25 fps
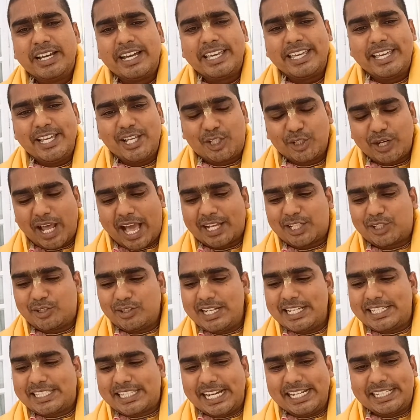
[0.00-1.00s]
he should
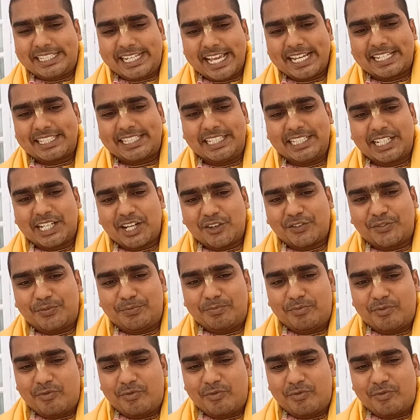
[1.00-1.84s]
actually take shelter of